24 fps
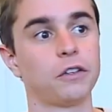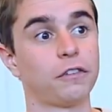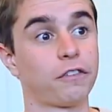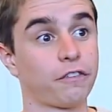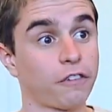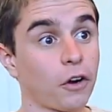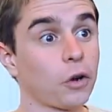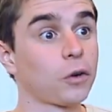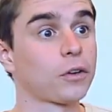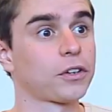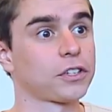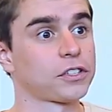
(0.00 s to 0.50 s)

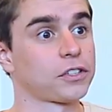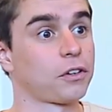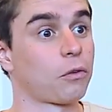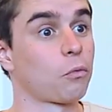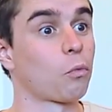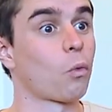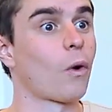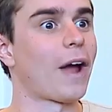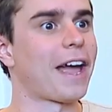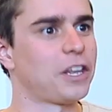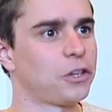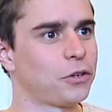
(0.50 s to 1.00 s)
focus
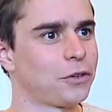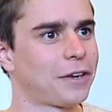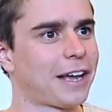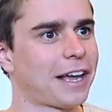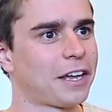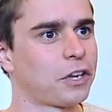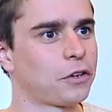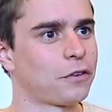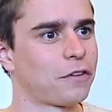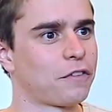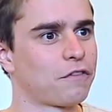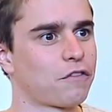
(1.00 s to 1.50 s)
on where you
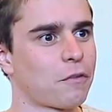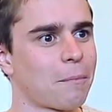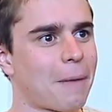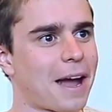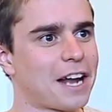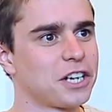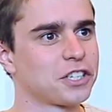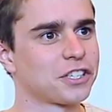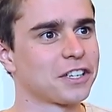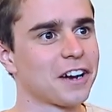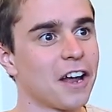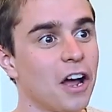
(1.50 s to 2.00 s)
get your
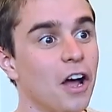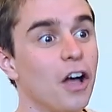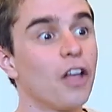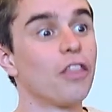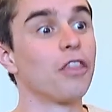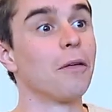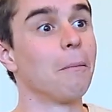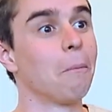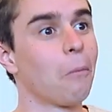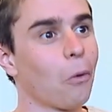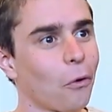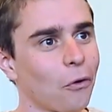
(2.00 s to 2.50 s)
information,
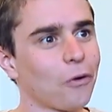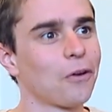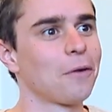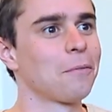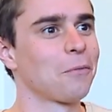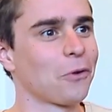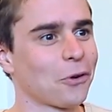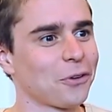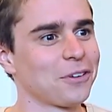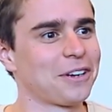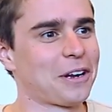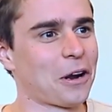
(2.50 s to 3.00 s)
the more
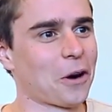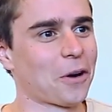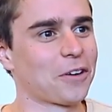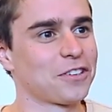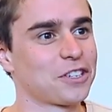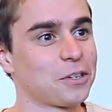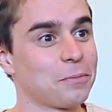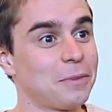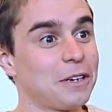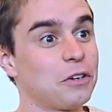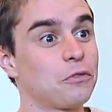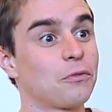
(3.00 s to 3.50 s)
and more you're
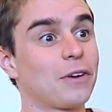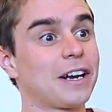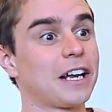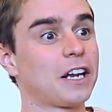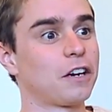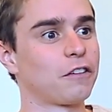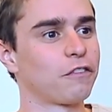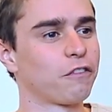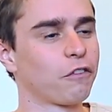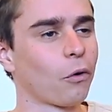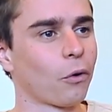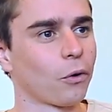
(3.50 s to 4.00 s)
going to be
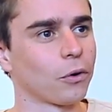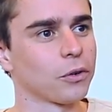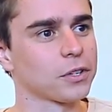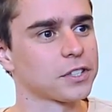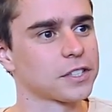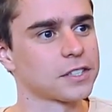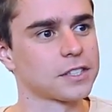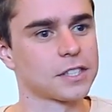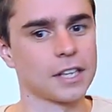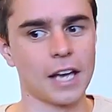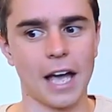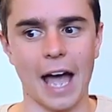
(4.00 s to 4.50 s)

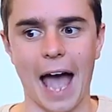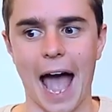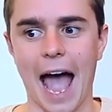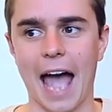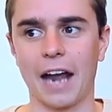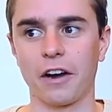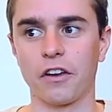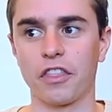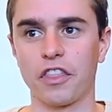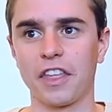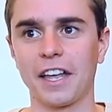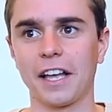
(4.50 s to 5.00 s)
reinforced
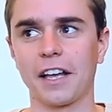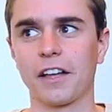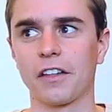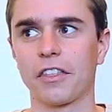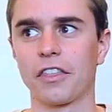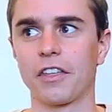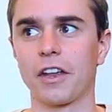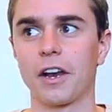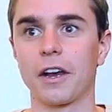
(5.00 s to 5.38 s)
and think